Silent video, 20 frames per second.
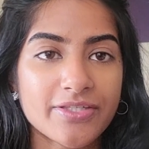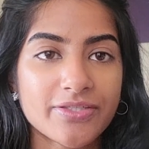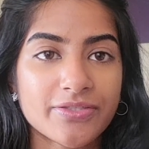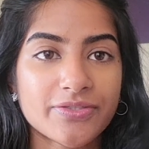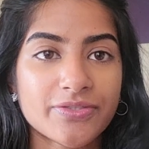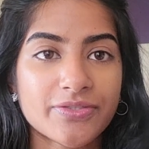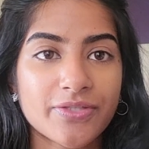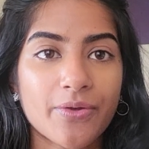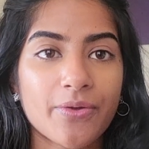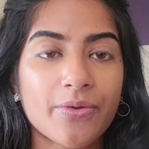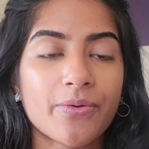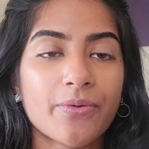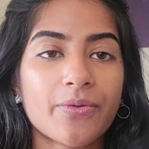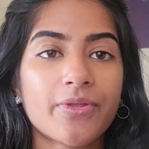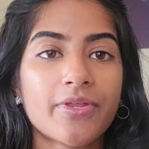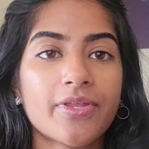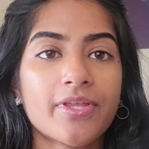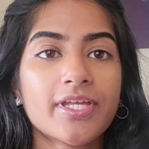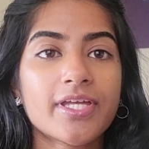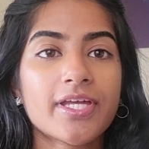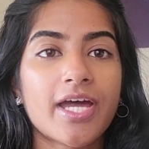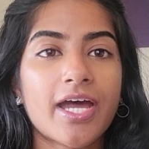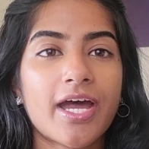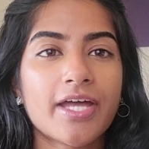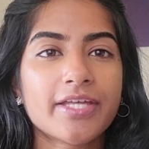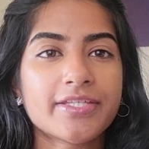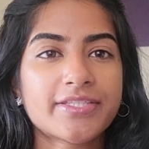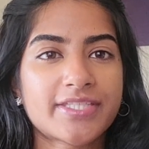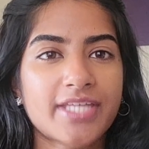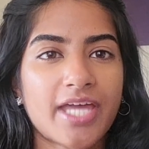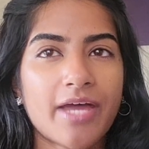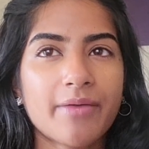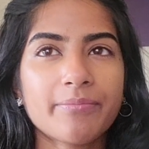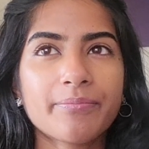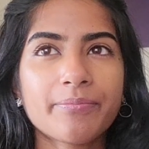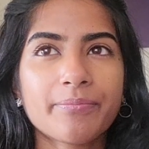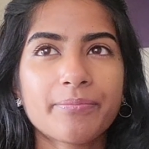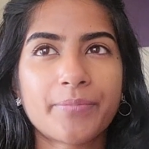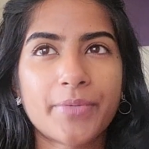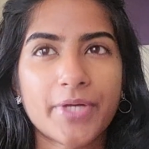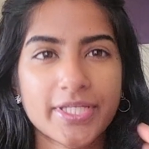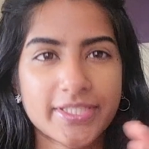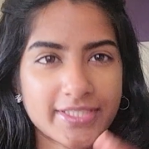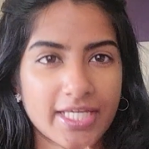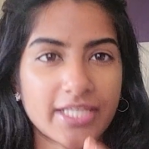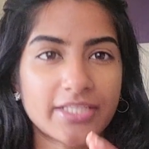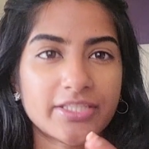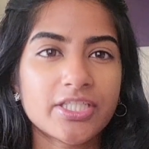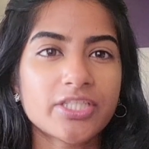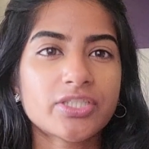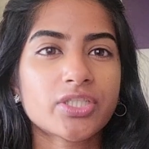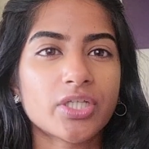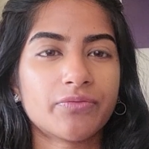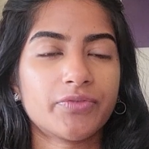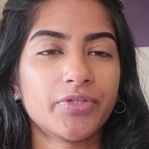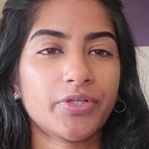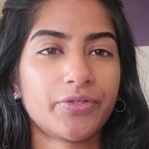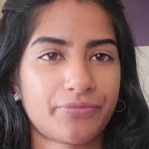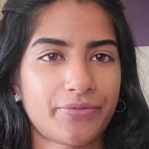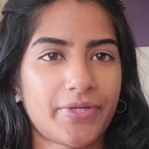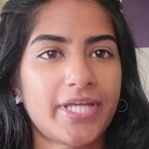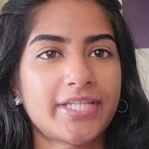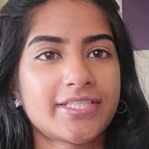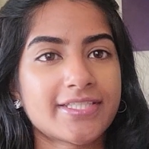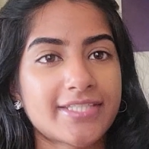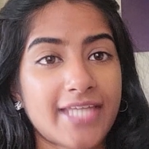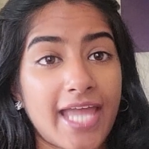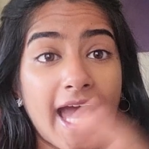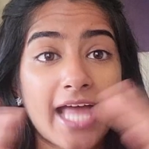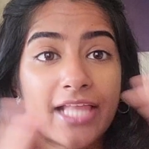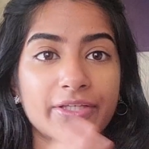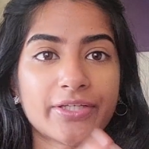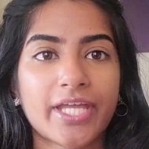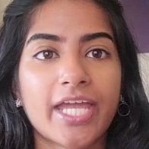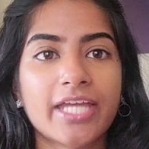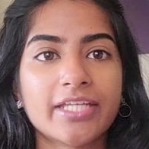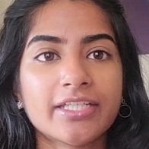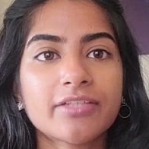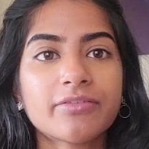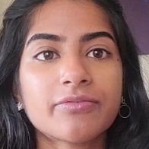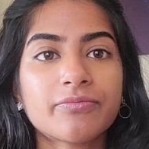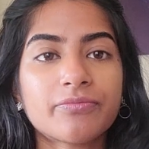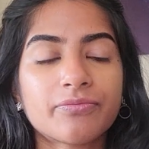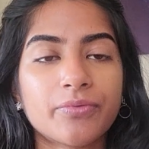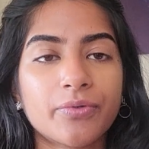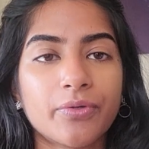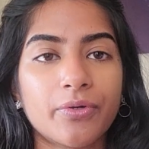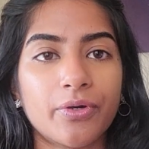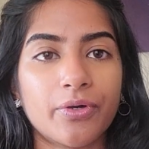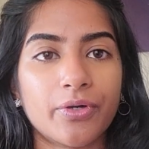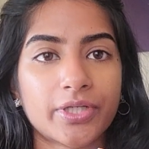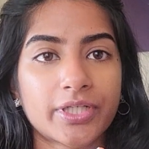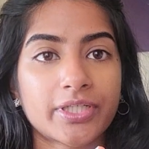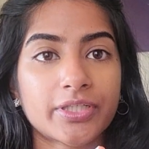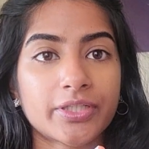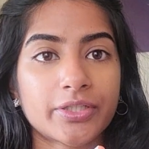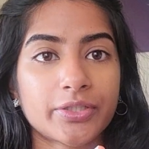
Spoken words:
So some percentage of your grade is allocated for